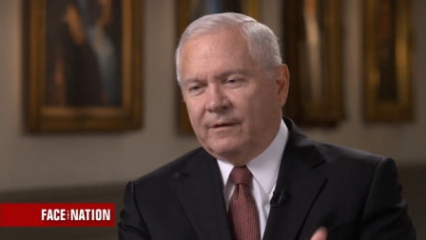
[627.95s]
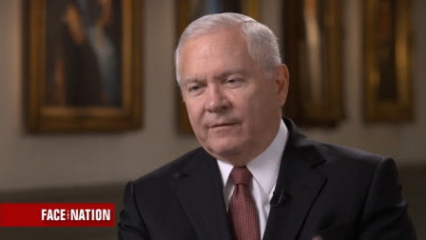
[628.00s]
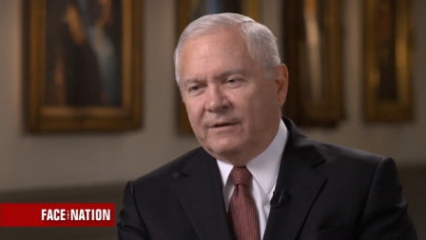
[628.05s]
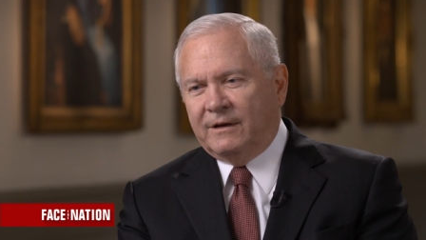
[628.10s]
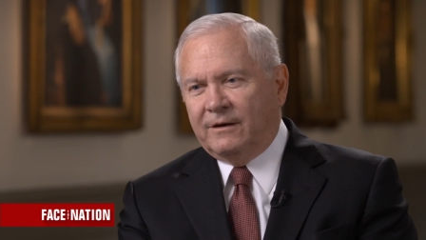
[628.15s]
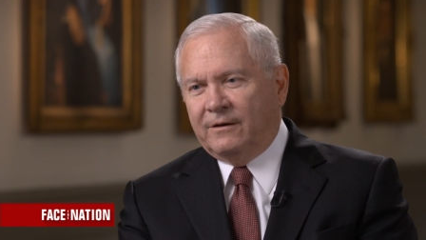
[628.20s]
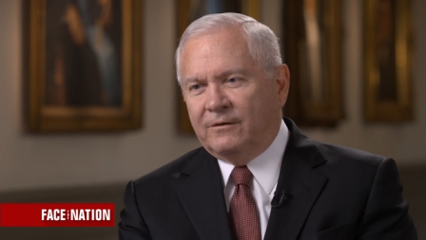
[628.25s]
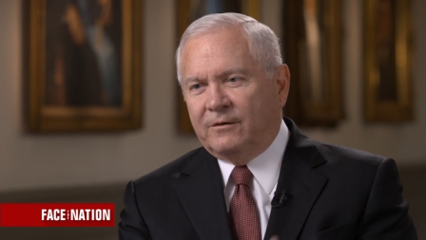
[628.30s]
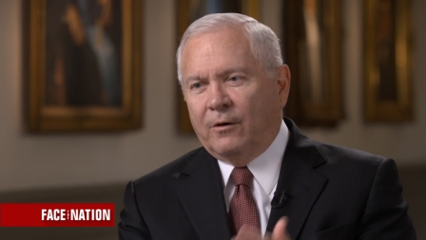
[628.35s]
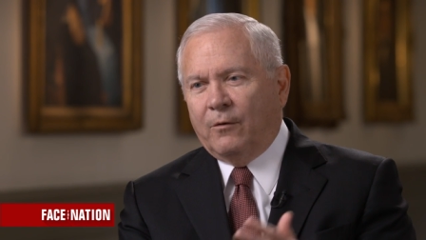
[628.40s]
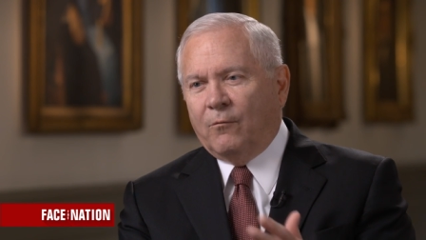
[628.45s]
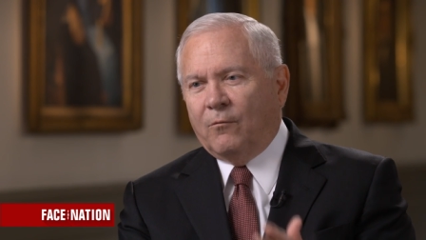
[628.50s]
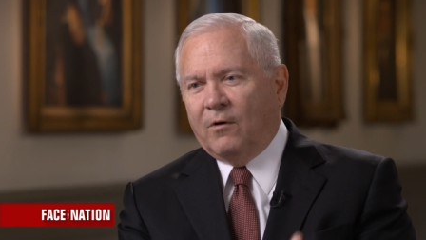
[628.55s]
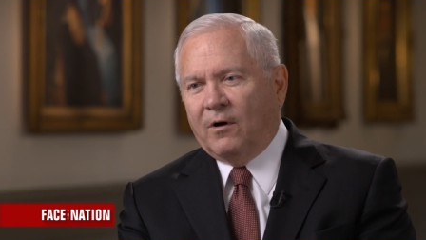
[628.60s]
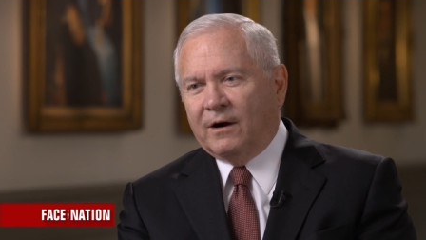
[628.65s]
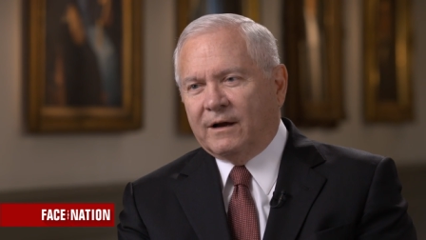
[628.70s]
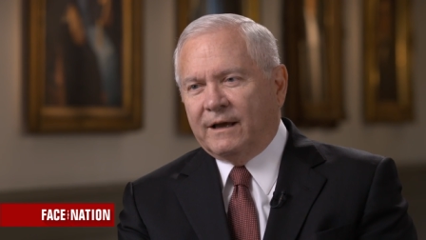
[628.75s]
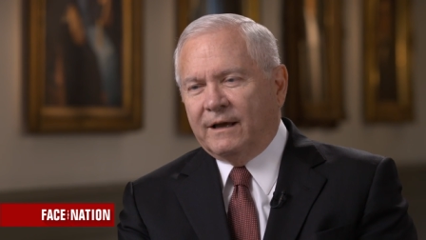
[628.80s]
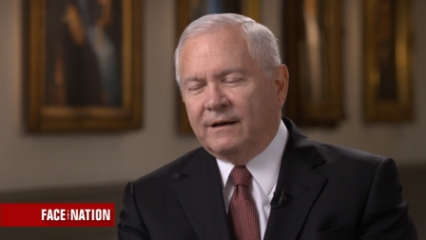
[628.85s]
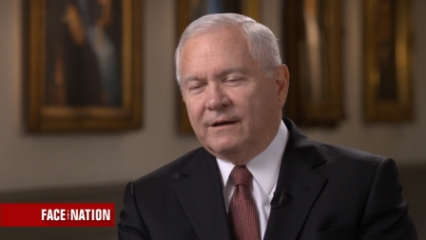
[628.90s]
I mean, you don't
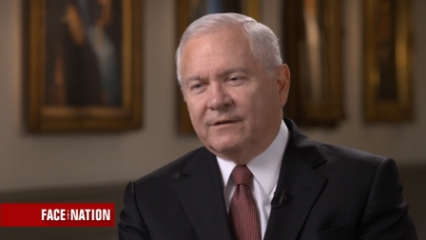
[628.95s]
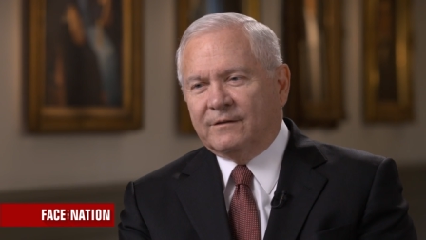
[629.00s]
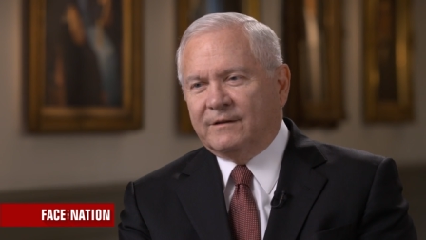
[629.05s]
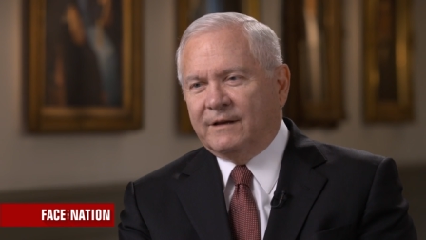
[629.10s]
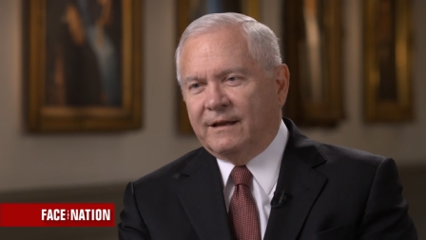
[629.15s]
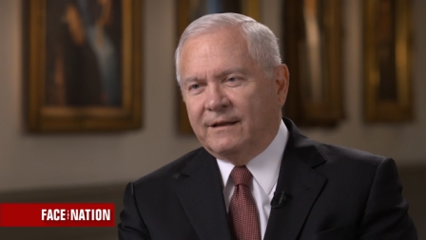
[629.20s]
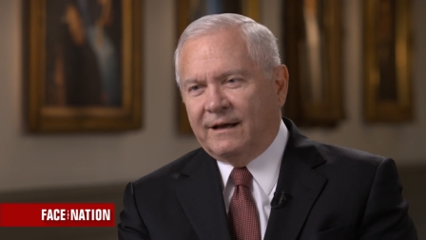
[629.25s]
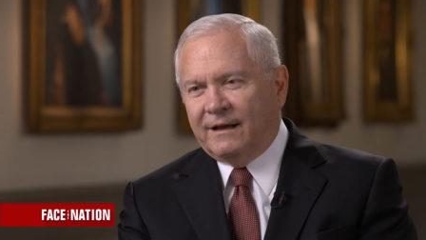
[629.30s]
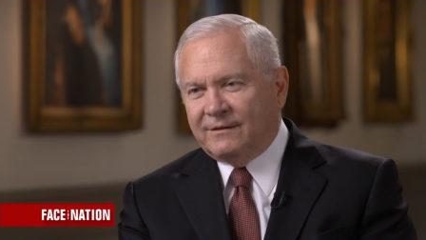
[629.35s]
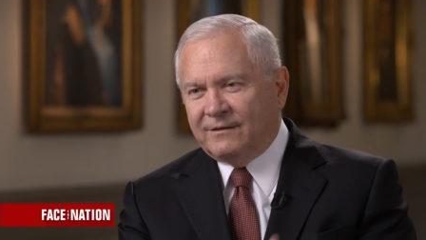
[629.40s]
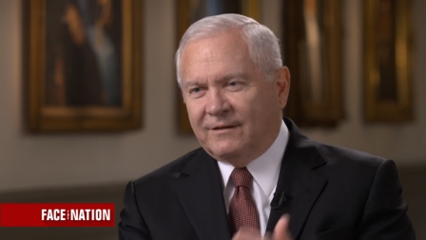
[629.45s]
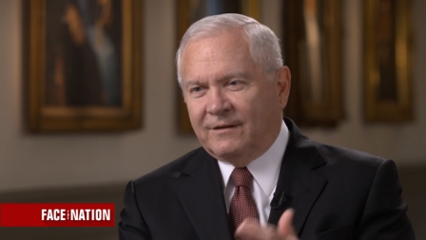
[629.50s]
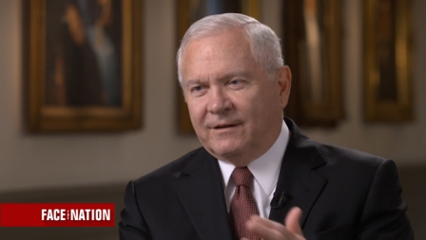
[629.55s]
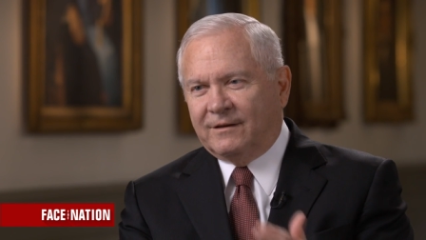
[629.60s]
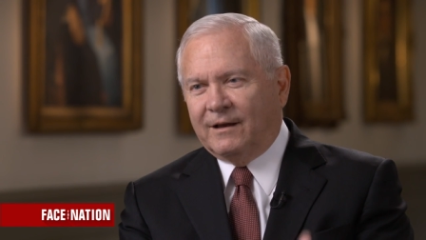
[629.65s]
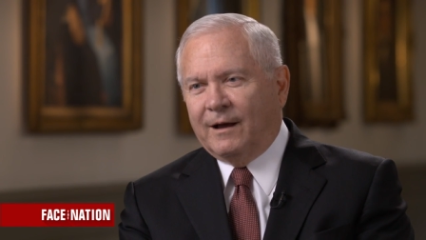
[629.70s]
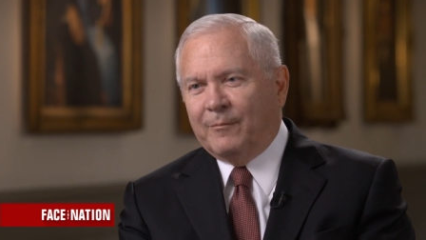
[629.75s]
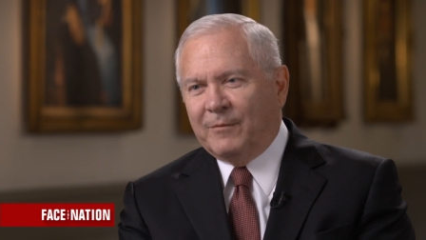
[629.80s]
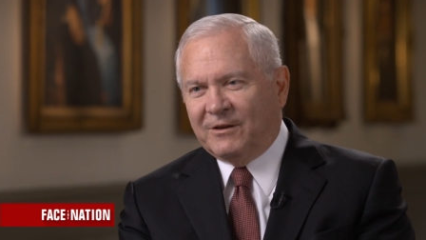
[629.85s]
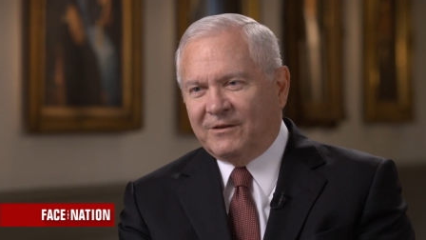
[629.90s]
walk in and say, that's the
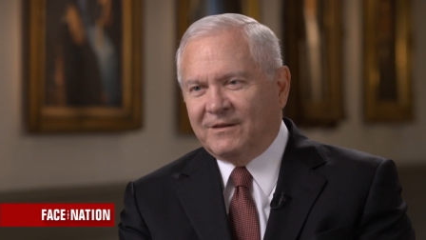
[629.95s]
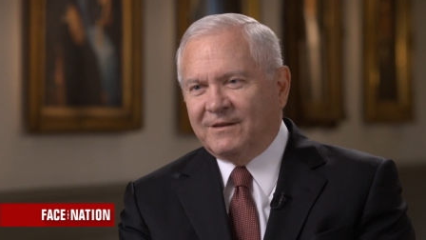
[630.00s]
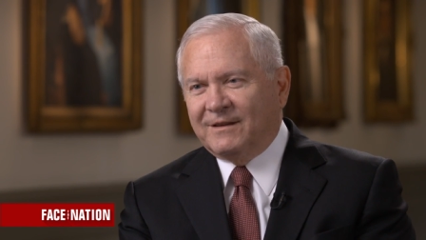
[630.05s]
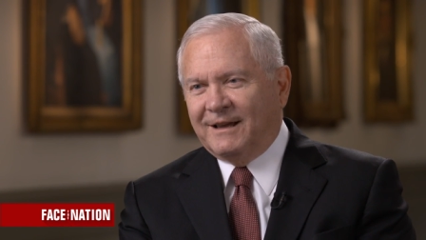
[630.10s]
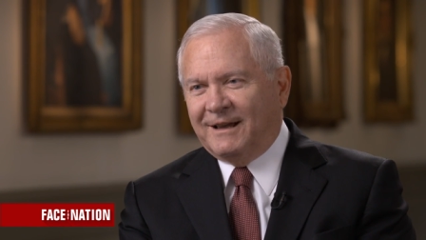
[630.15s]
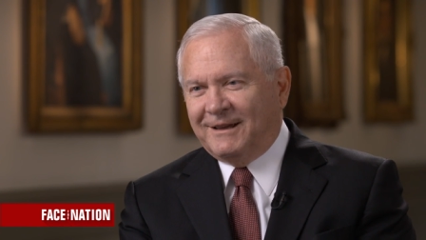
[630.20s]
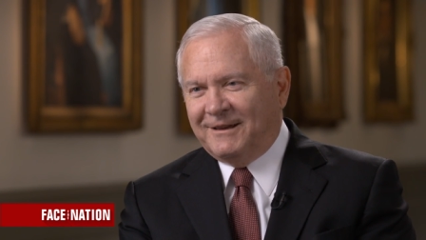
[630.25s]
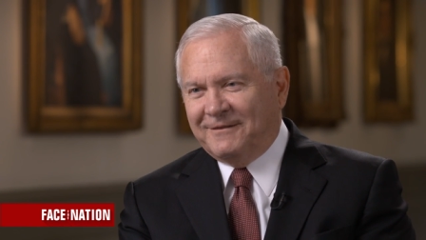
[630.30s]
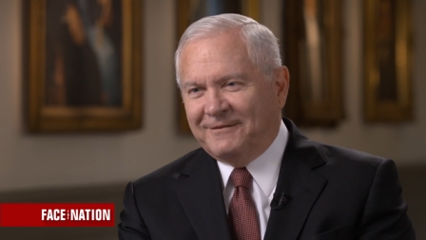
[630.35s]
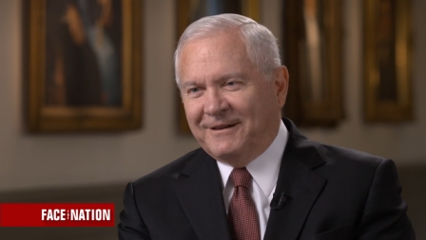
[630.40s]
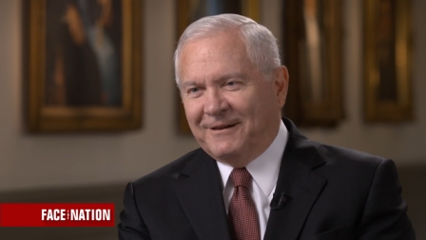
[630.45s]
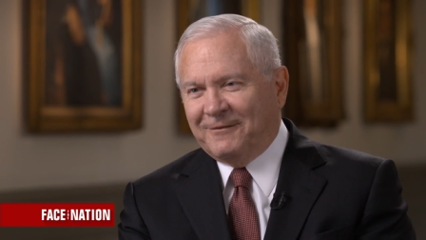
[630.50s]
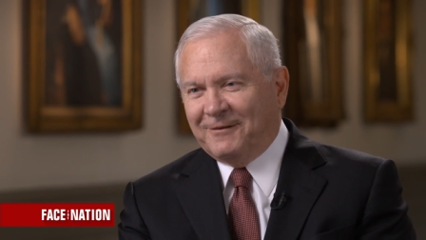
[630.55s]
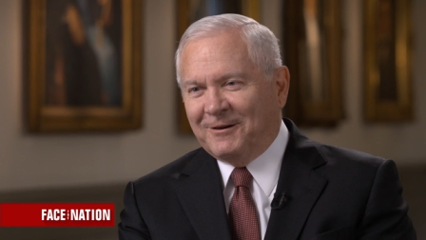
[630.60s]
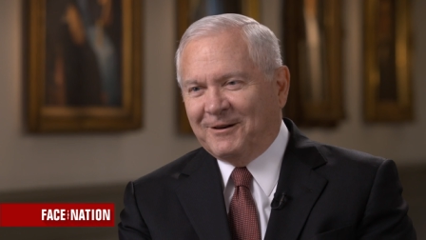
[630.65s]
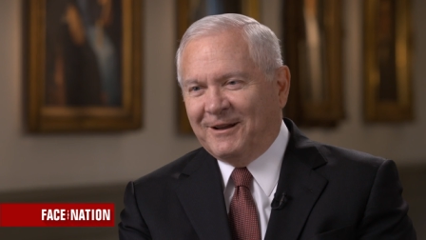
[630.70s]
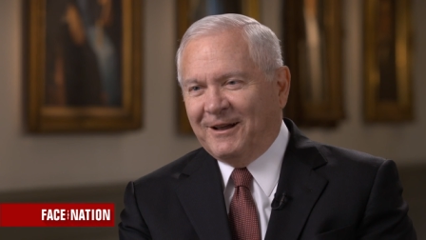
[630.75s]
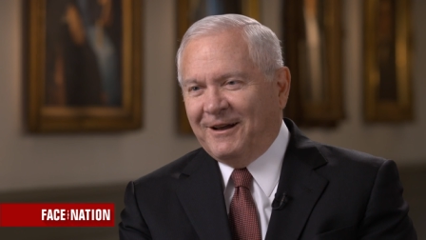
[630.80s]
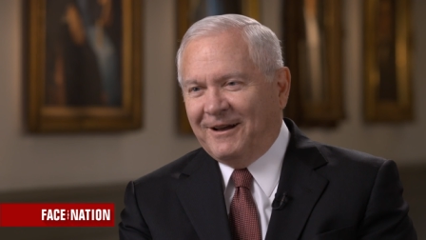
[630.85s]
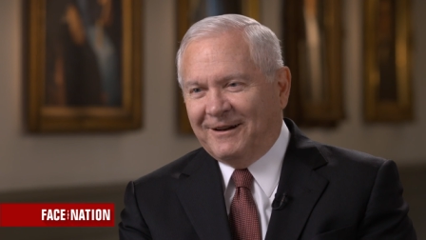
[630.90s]
dumbest thing you've ever
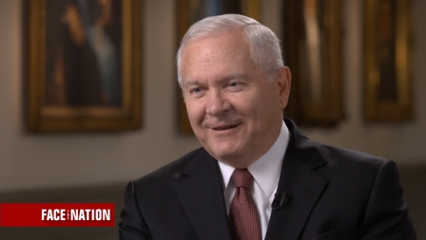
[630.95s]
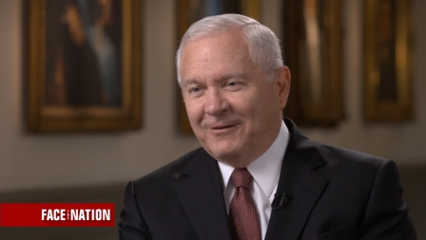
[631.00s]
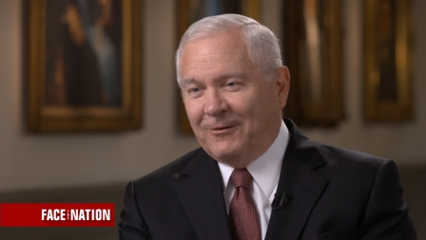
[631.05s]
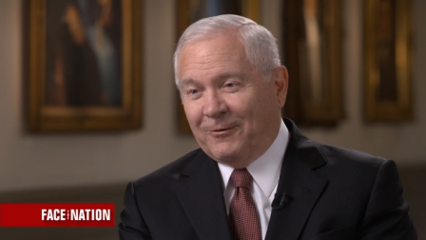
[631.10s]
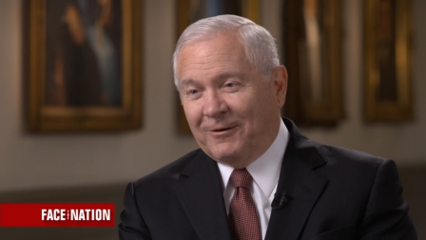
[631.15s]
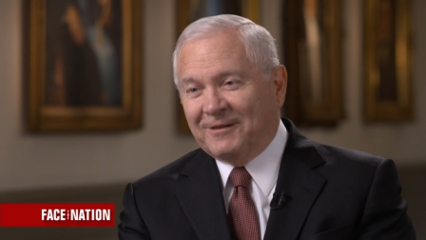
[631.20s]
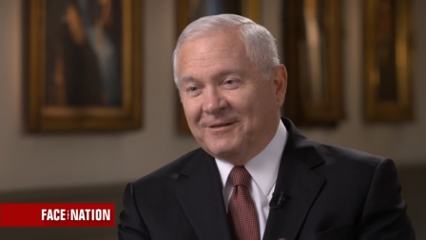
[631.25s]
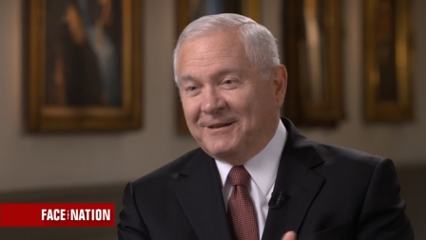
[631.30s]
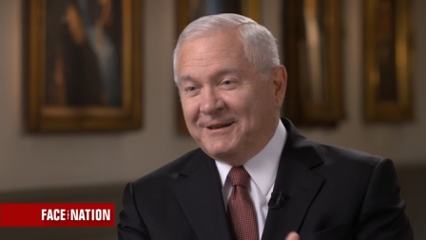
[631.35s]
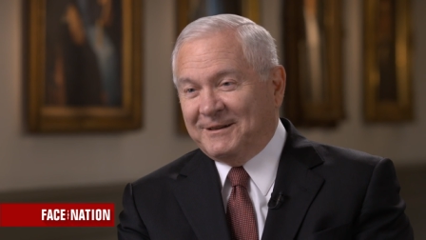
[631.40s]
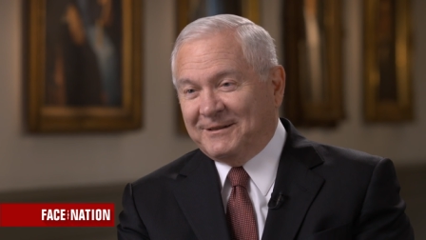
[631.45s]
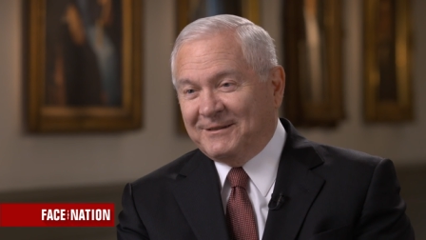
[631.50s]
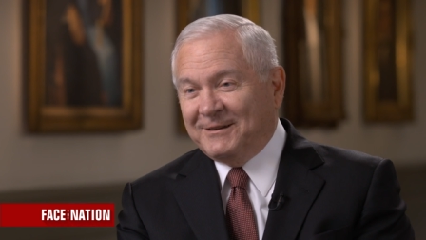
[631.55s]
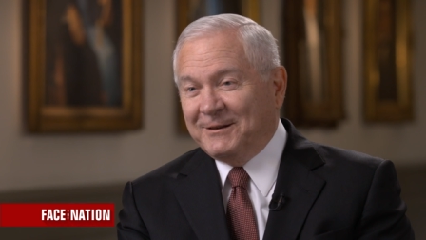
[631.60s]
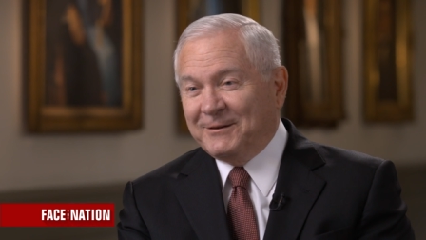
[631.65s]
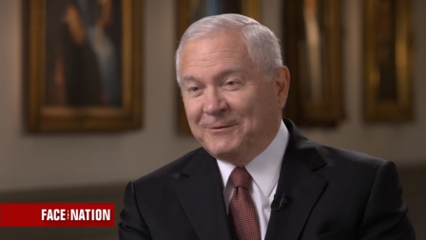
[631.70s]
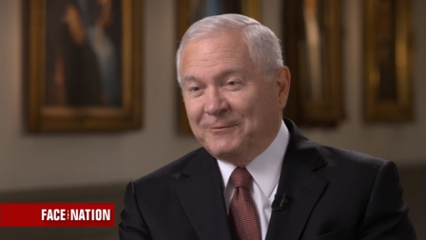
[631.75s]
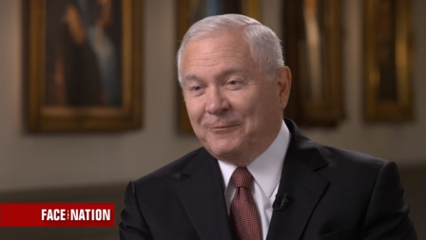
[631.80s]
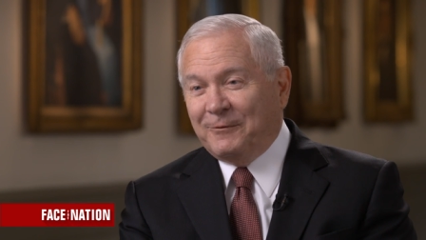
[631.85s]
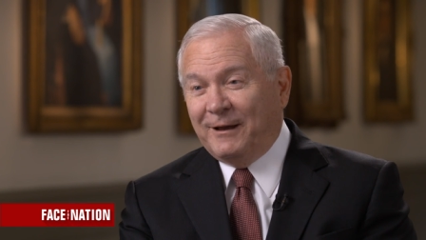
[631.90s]
done, or at least
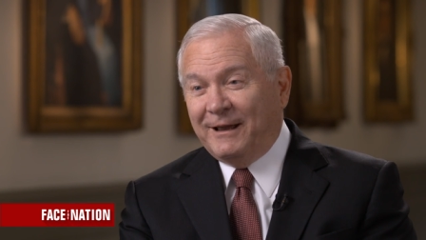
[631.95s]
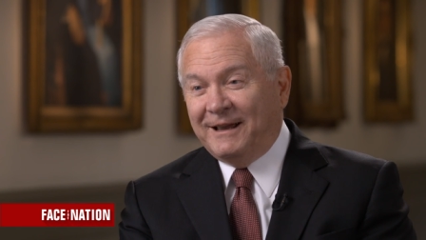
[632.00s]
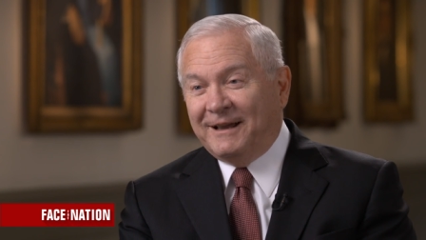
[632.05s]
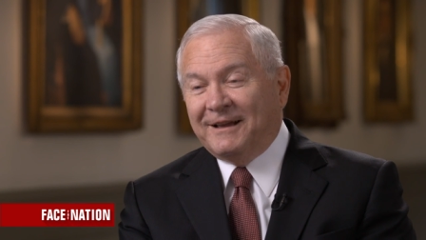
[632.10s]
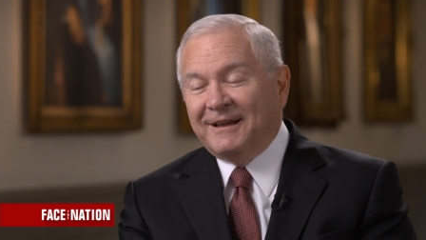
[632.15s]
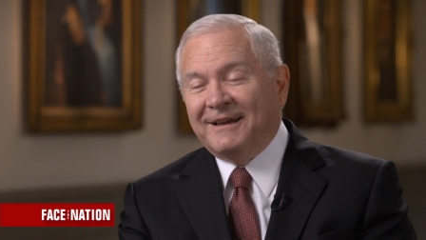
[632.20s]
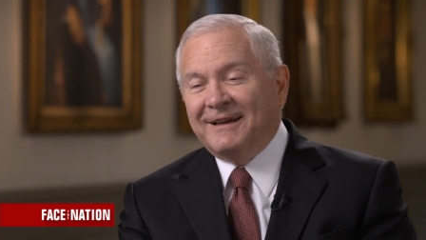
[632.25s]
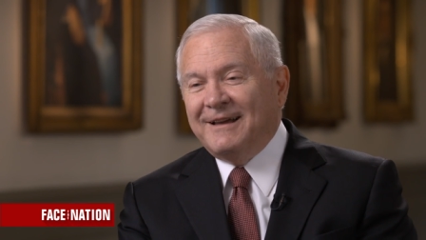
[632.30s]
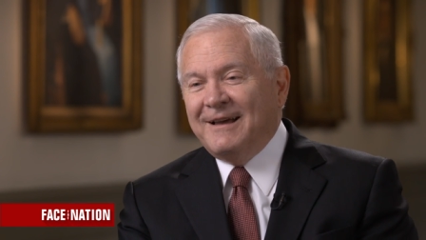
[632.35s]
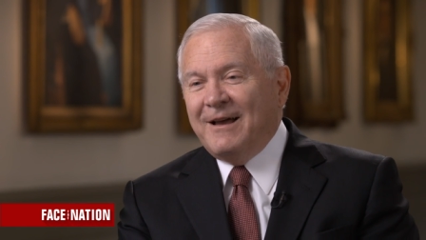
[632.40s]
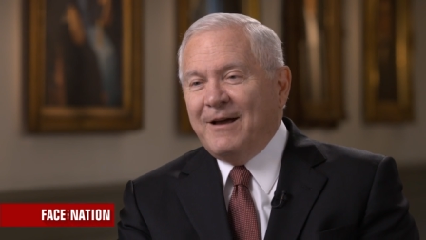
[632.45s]
this week.